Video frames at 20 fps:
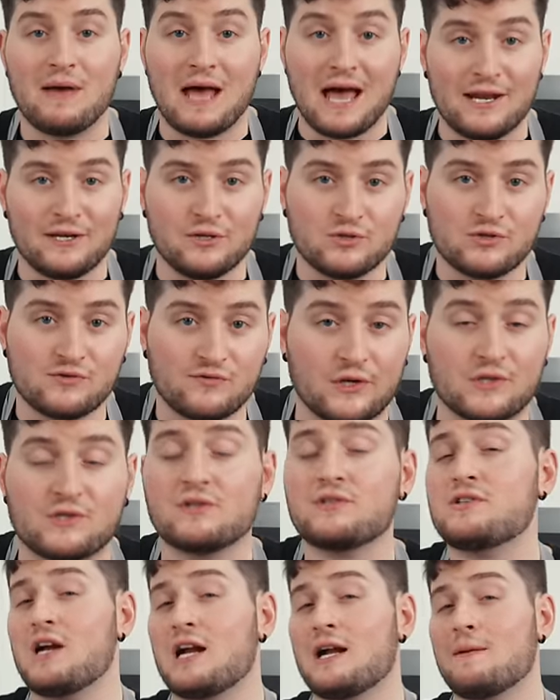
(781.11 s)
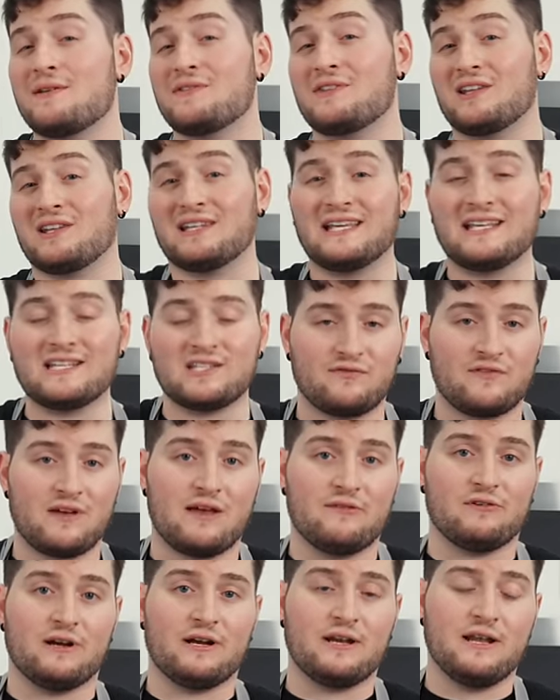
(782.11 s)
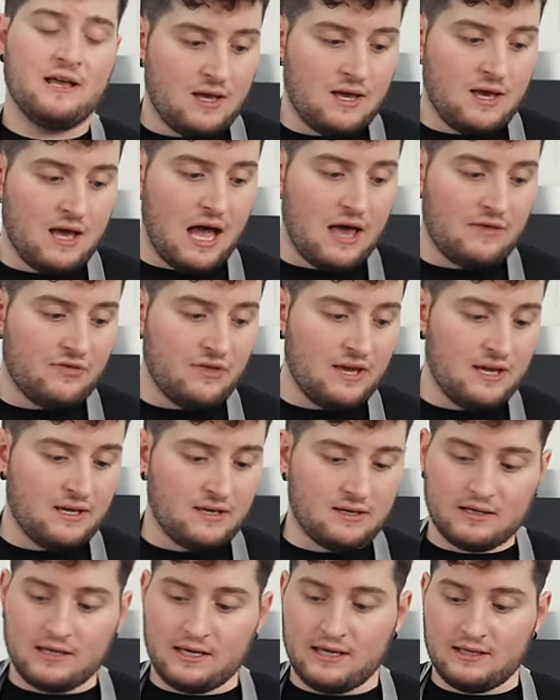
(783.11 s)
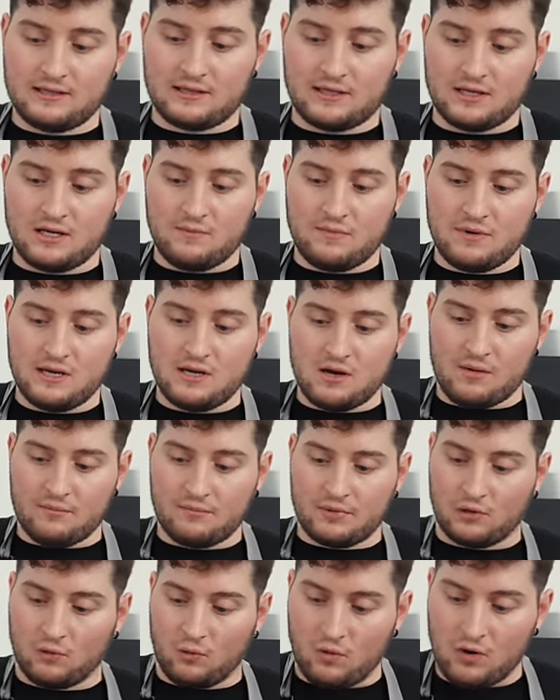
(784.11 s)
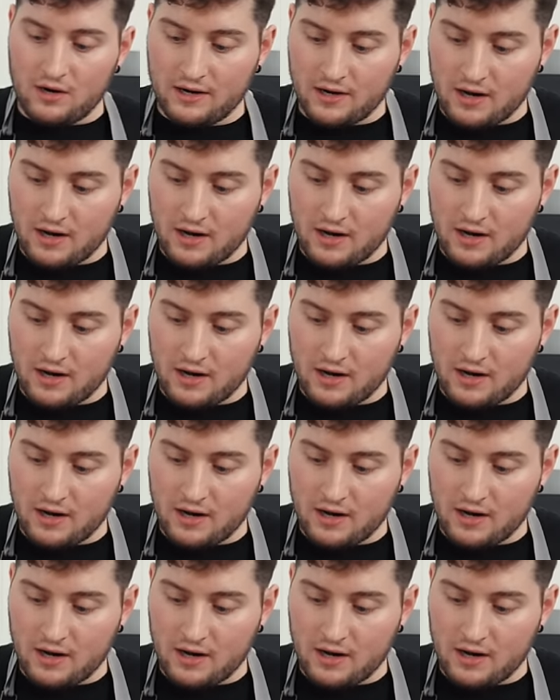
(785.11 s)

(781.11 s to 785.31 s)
bad news first, let's talk about the least favorite. I think it's gonna be number 1,